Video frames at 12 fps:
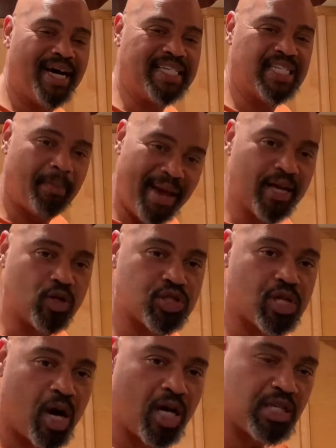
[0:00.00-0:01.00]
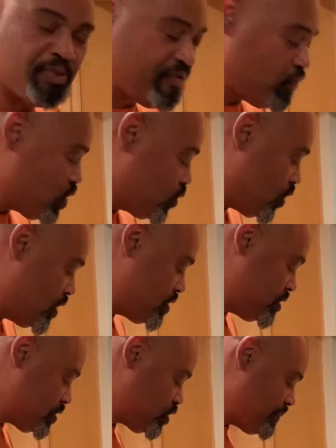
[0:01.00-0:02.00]
tomato sauce before
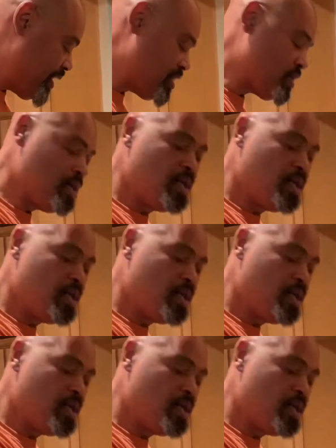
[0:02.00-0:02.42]
going to bed.